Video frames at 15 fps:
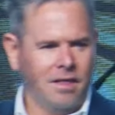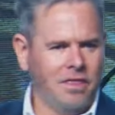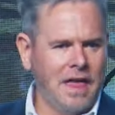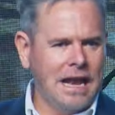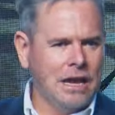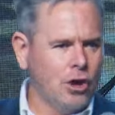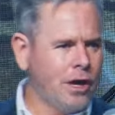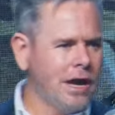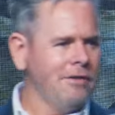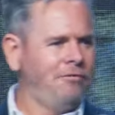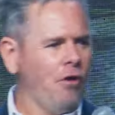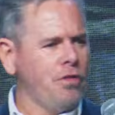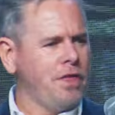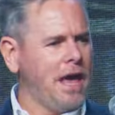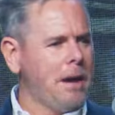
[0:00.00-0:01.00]
they're looking
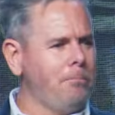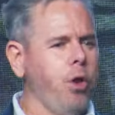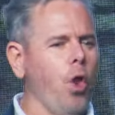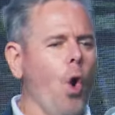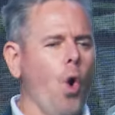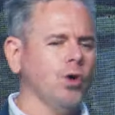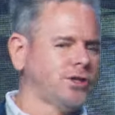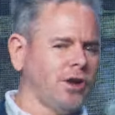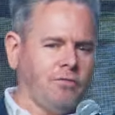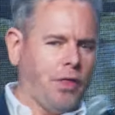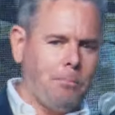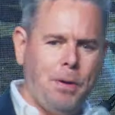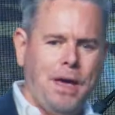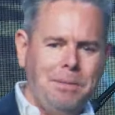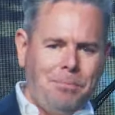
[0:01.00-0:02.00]
for the applause of the
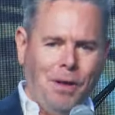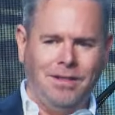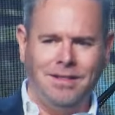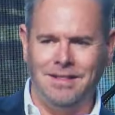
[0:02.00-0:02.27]
people.